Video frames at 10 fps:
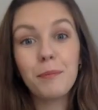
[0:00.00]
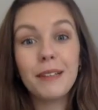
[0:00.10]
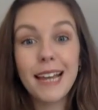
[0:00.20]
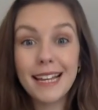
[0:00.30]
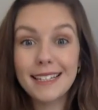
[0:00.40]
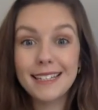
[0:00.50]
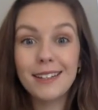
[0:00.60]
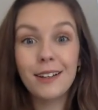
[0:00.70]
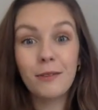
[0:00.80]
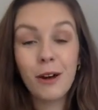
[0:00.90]
Yes,
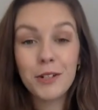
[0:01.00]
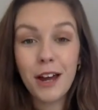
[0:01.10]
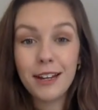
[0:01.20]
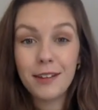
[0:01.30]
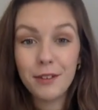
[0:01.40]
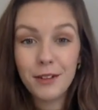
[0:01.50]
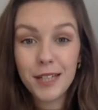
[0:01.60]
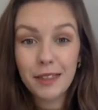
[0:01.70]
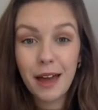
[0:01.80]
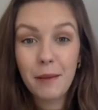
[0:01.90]
well done if you
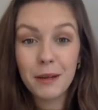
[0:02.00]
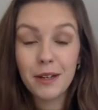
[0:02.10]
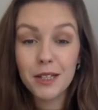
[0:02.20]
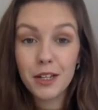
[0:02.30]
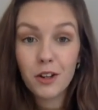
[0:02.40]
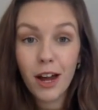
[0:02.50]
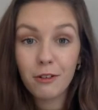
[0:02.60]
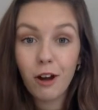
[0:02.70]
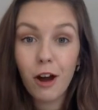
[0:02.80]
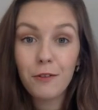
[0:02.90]
said that, because a
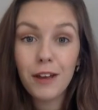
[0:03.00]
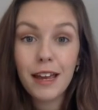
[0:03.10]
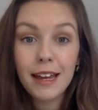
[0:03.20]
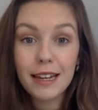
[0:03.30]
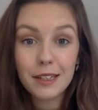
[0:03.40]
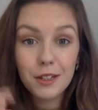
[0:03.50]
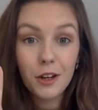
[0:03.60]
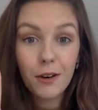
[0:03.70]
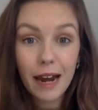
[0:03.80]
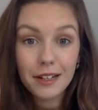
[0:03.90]
digraph is
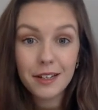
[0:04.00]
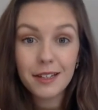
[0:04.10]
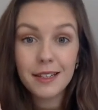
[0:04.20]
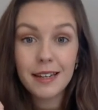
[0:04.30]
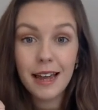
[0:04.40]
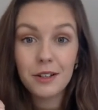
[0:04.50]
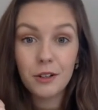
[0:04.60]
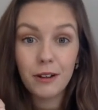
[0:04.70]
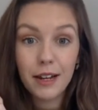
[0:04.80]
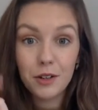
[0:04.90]
two letters that
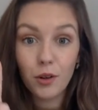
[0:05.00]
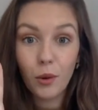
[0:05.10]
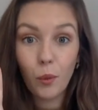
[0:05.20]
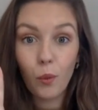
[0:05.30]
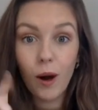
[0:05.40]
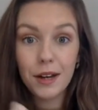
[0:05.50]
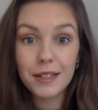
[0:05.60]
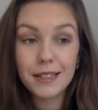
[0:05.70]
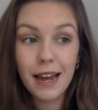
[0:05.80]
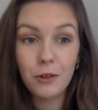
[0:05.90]
create one
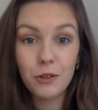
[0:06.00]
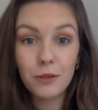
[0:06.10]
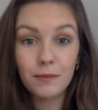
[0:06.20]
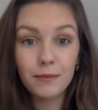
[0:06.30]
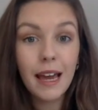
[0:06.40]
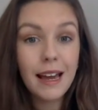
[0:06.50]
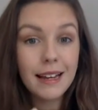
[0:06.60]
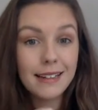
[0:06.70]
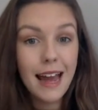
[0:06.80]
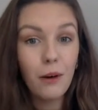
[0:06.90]
sound.
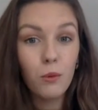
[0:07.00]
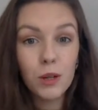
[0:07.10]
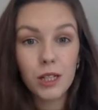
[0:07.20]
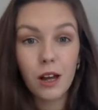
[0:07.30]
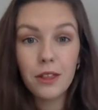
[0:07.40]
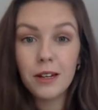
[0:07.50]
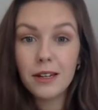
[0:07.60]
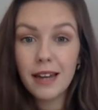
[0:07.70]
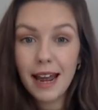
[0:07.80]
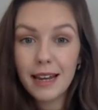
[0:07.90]
Now, what are the
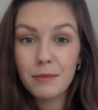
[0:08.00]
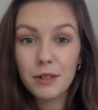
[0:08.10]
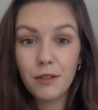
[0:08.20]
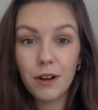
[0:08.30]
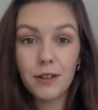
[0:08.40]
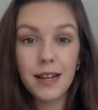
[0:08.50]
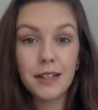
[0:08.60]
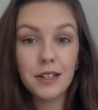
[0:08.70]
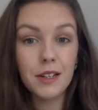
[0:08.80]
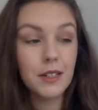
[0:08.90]
names of those
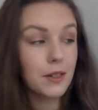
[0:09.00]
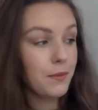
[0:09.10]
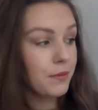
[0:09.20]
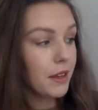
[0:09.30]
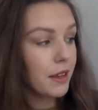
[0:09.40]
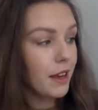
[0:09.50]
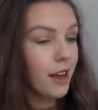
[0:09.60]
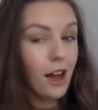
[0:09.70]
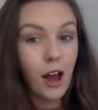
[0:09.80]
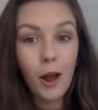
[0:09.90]
letters?
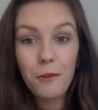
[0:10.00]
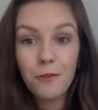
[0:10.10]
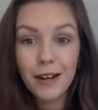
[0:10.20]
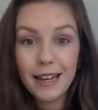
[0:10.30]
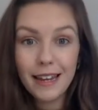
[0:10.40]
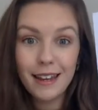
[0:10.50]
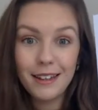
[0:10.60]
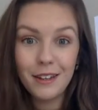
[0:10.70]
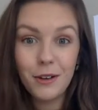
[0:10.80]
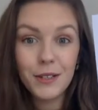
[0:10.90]
Hopefully
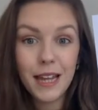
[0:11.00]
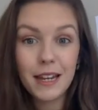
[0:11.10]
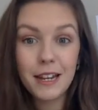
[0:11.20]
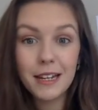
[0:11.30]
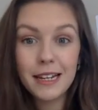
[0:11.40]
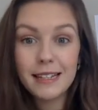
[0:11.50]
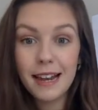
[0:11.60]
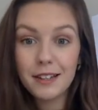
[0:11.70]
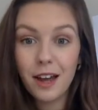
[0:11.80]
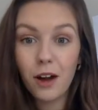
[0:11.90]
you said that this
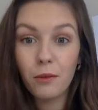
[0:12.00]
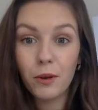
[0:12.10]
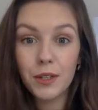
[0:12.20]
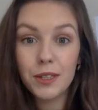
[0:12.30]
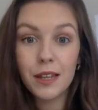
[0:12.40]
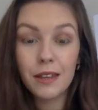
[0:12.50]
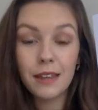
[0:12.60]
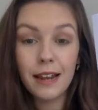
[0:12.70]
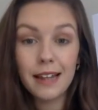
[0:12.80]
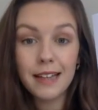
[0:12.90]
letter was the
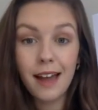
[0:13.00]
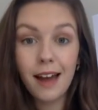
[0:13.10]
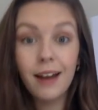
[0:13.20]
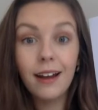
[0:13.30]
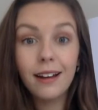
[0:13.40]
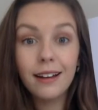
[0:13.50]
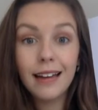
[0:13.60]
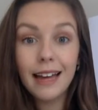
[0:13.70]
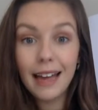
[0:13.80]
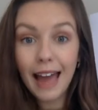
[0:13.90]
letter
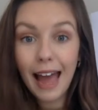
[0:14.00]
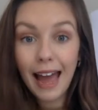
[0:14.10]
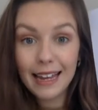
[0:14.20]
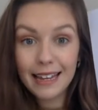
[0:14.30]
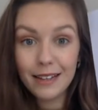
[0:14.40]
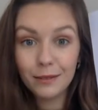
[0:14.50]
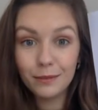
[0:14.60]
A.